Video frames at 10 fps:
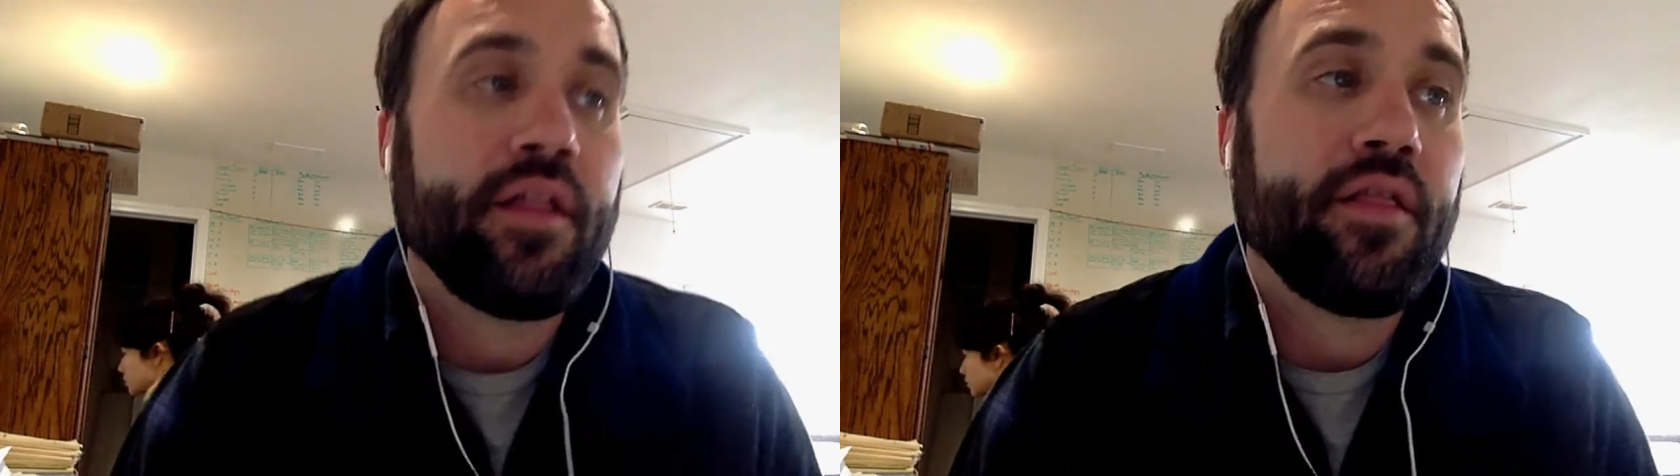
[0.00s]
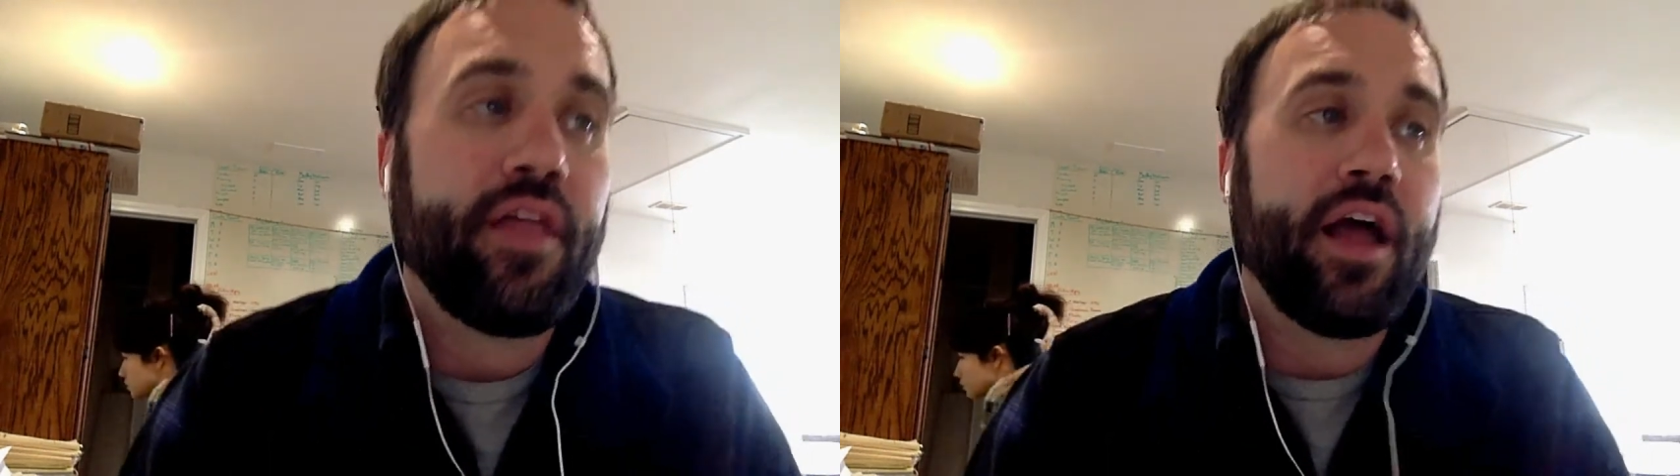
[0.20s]

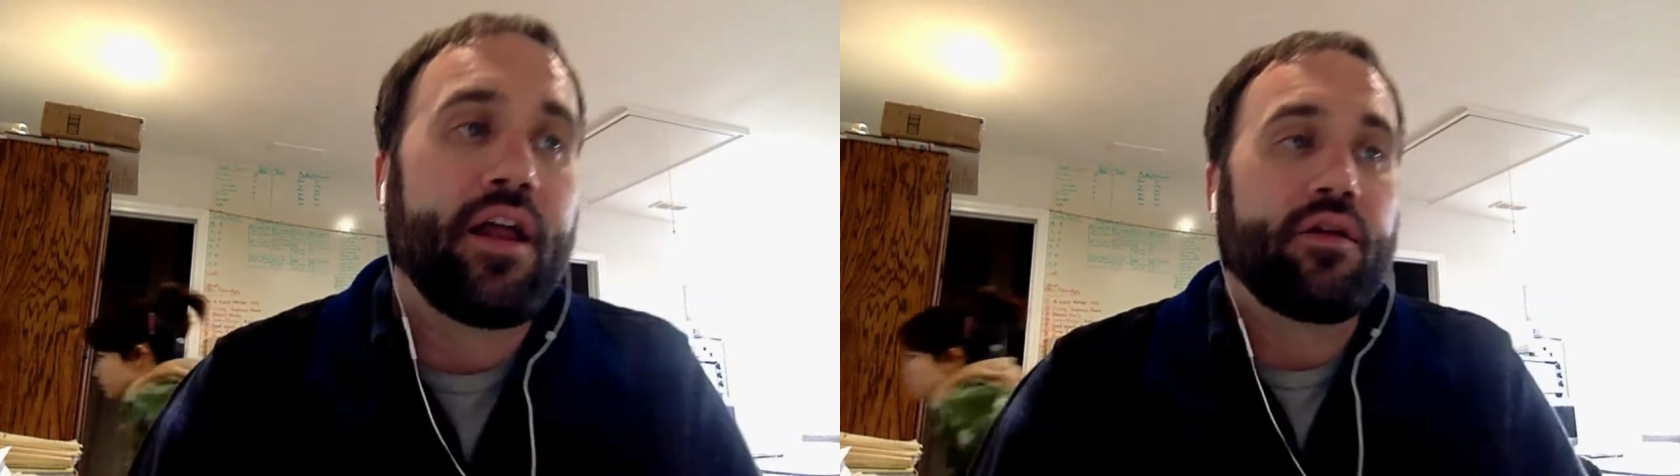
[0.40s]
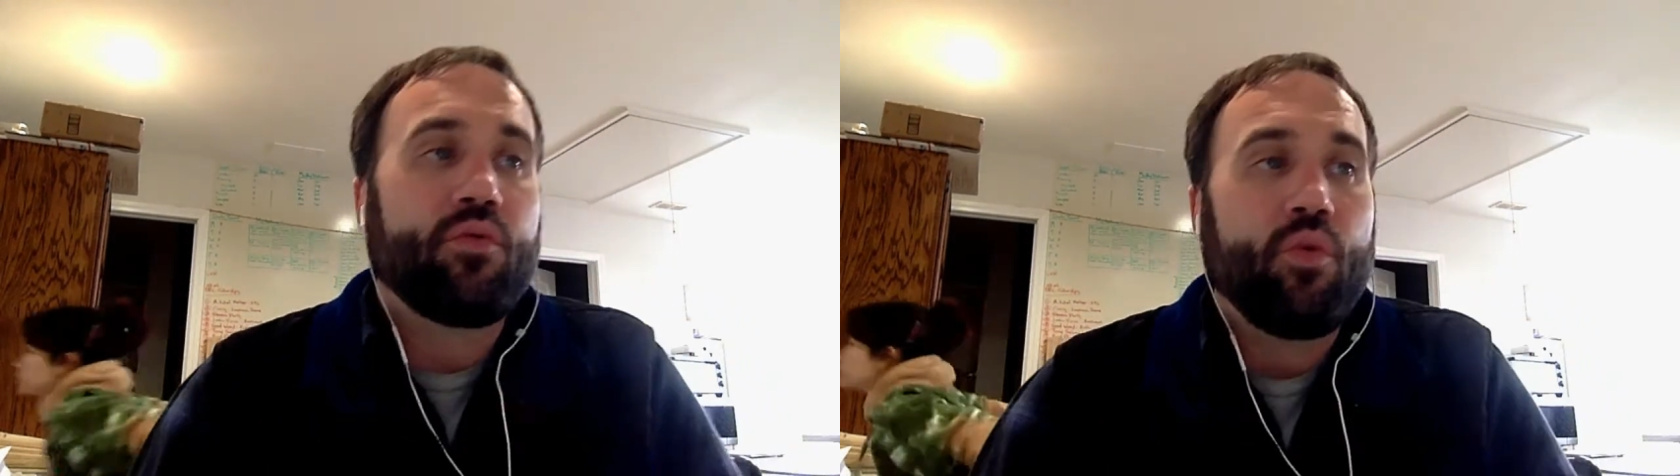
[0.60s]

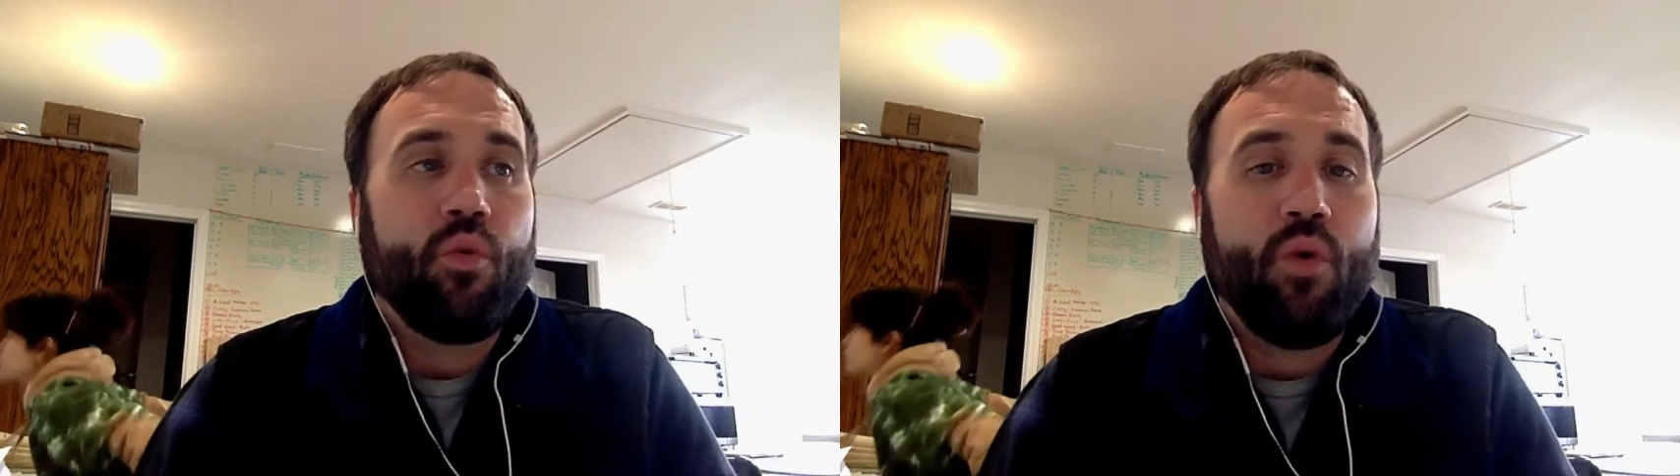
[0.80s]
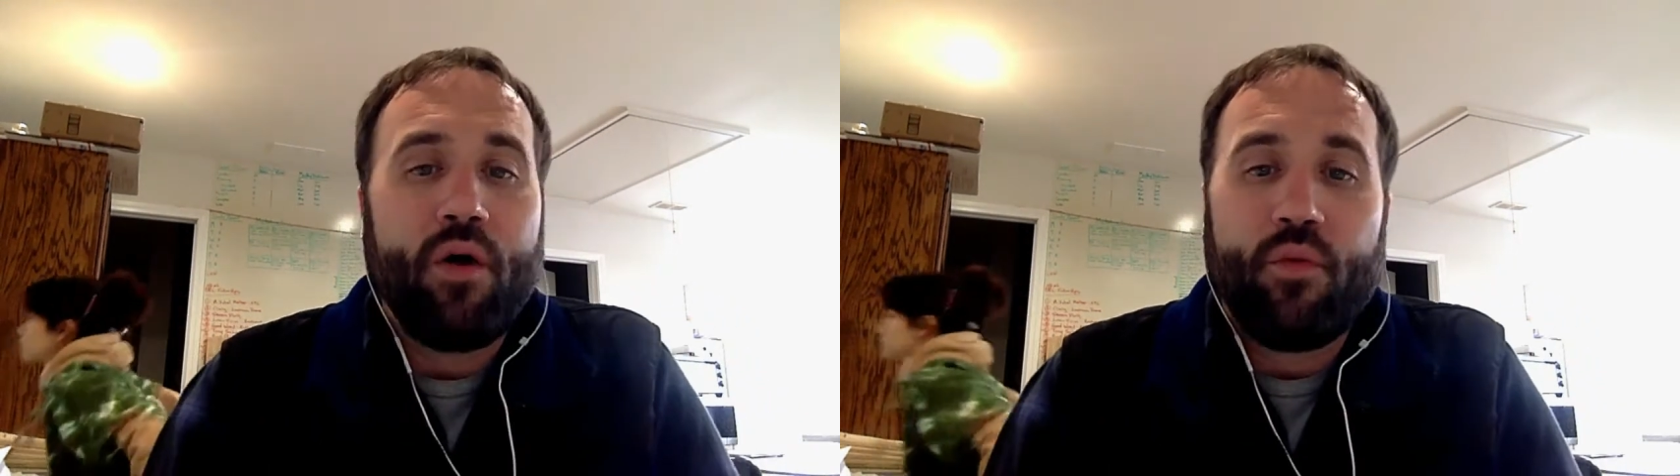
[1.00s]
than
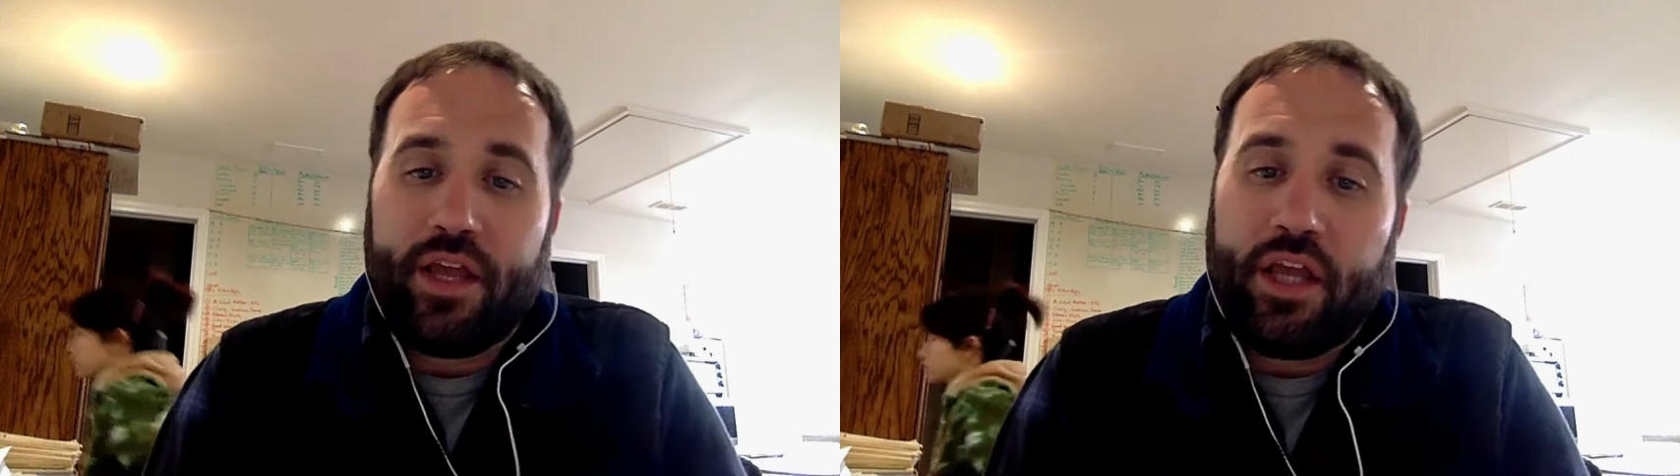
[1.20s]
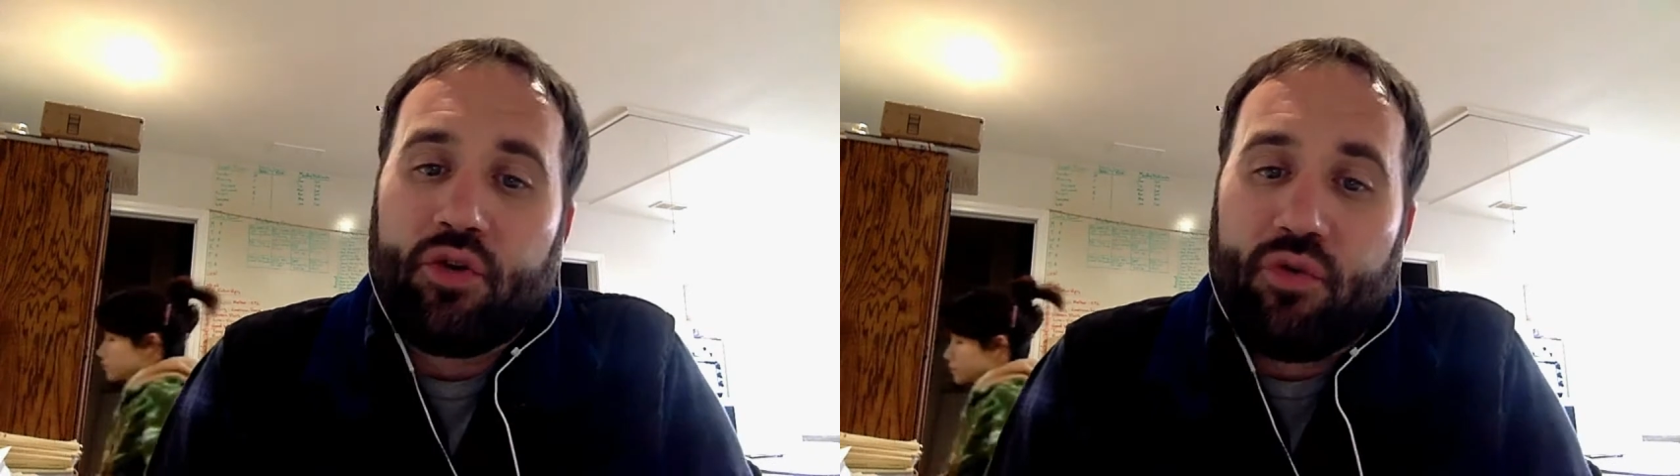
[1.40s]
what we
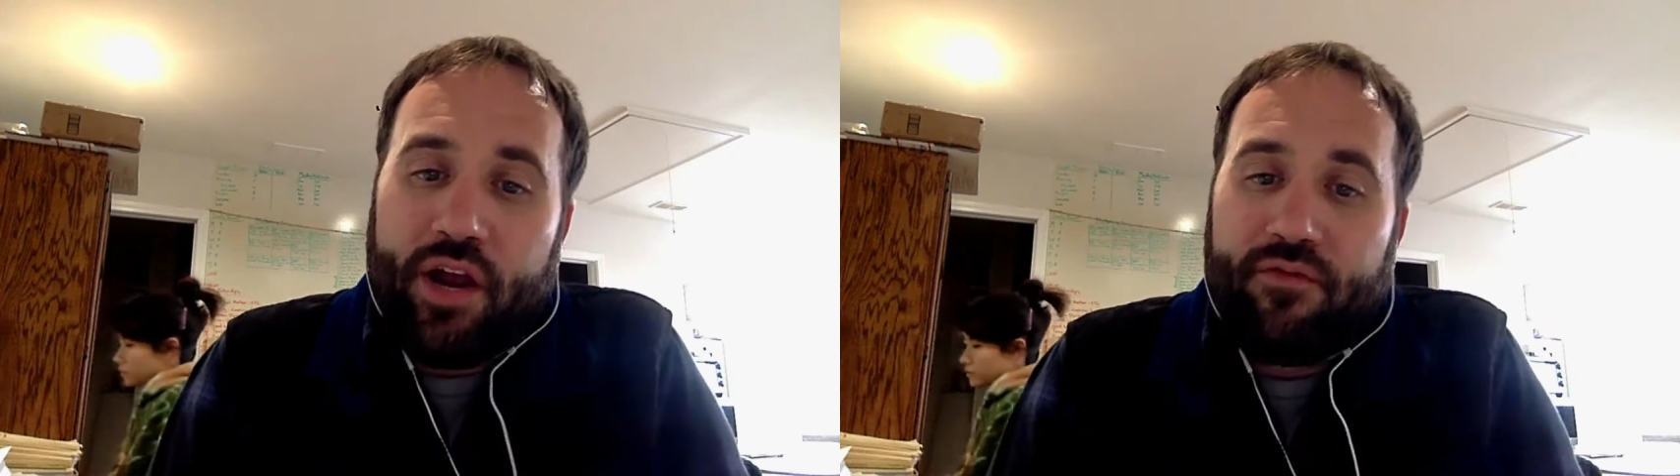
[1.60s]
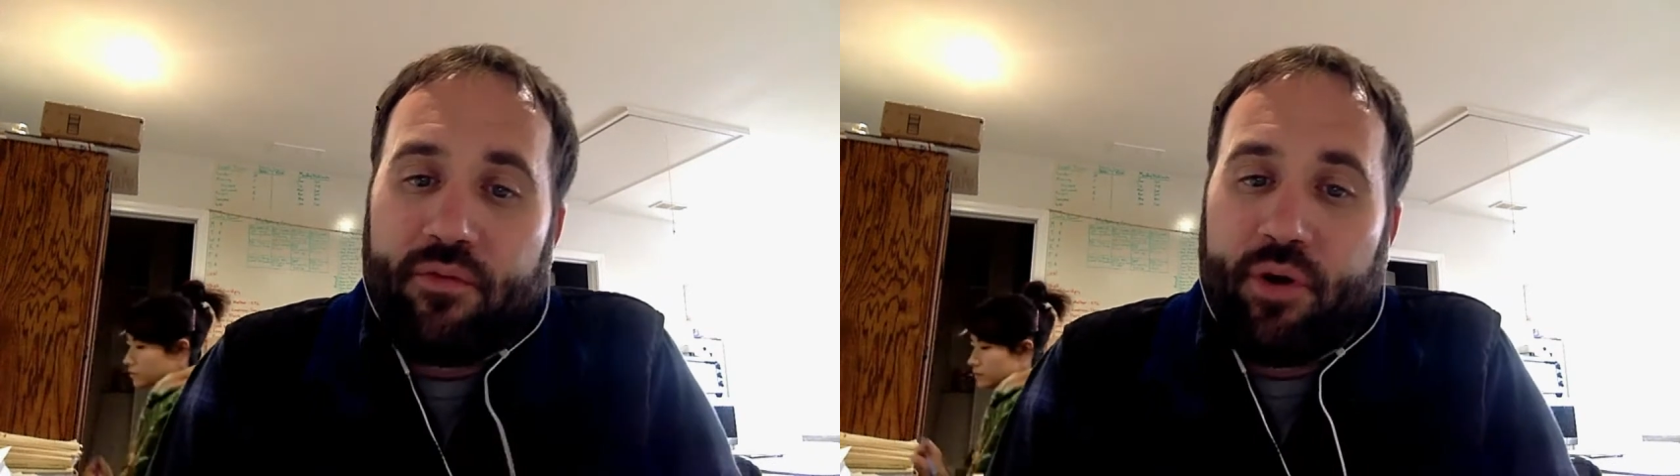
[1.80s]
can
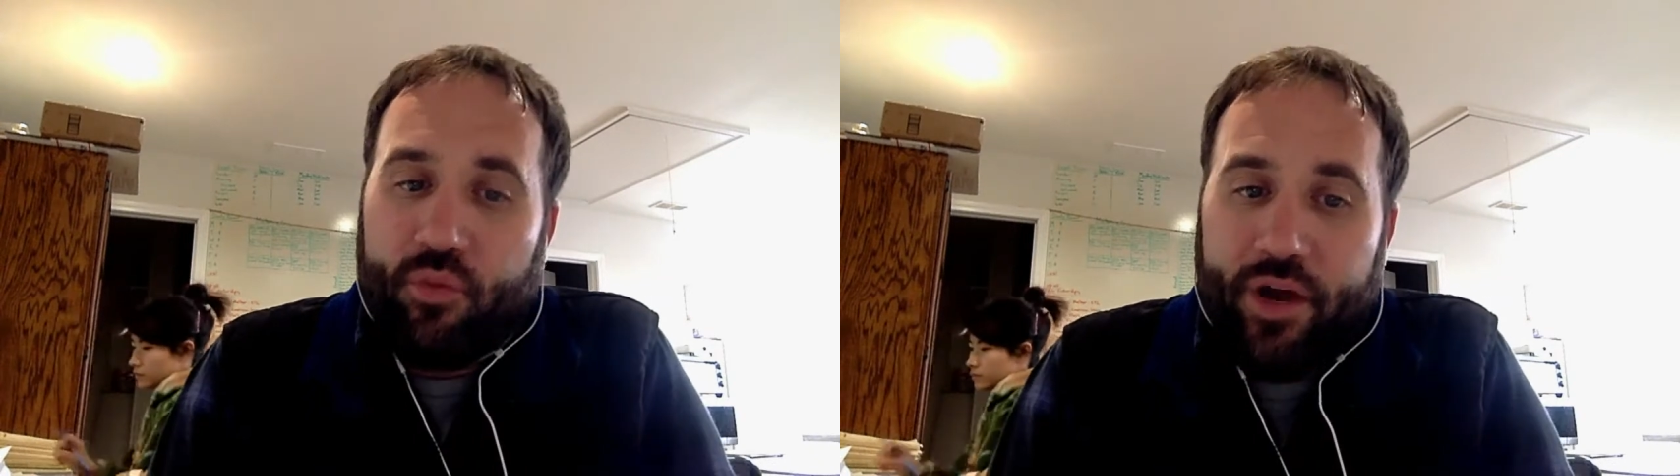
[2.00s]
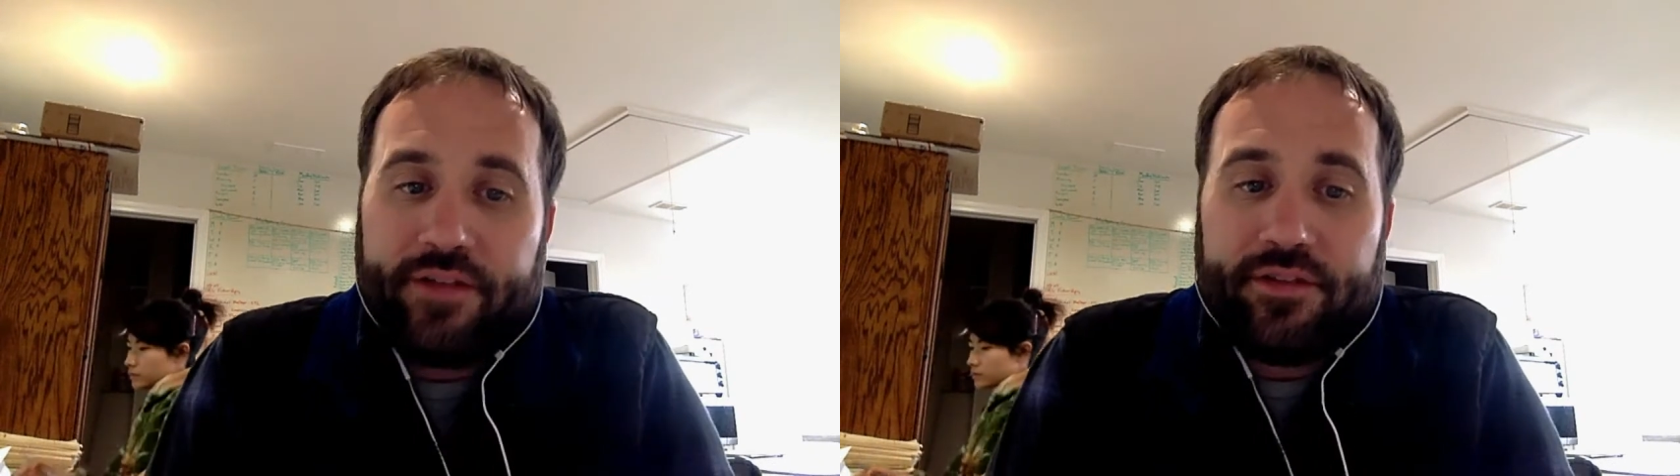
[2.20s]
create from our
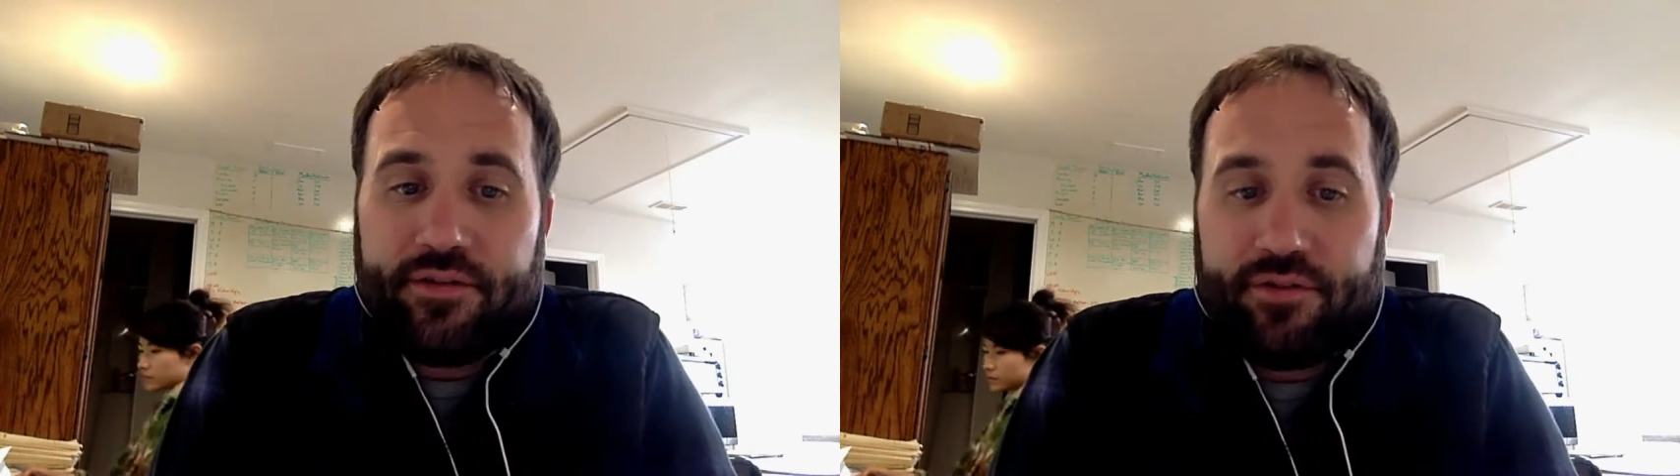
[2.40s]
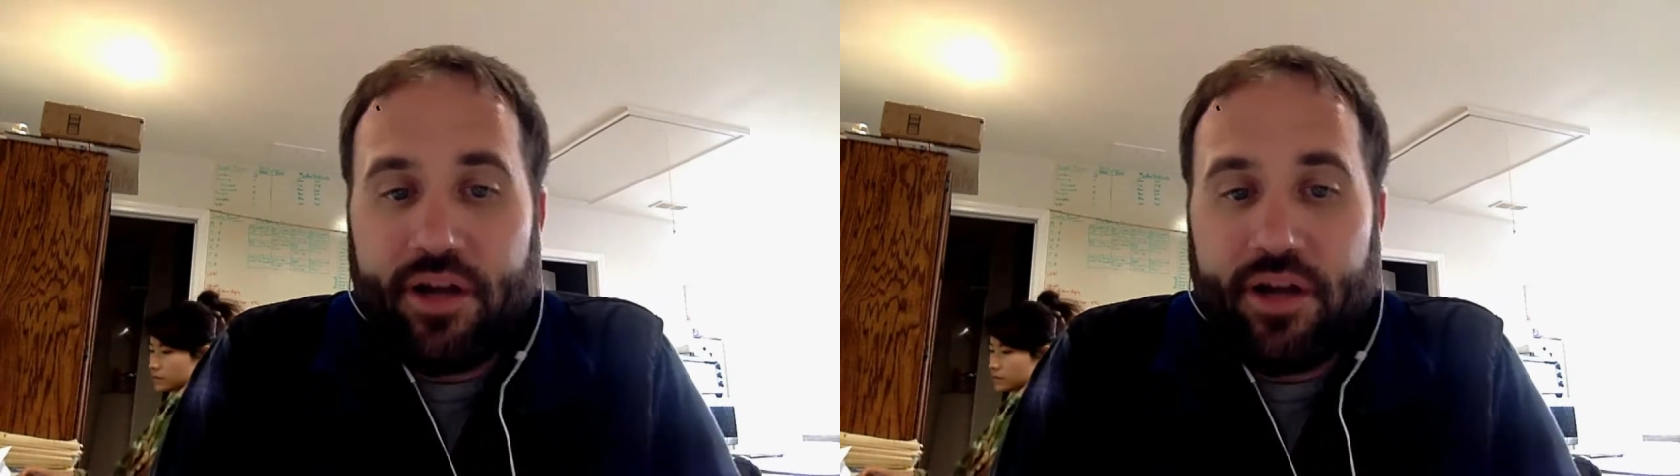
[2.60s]
waste.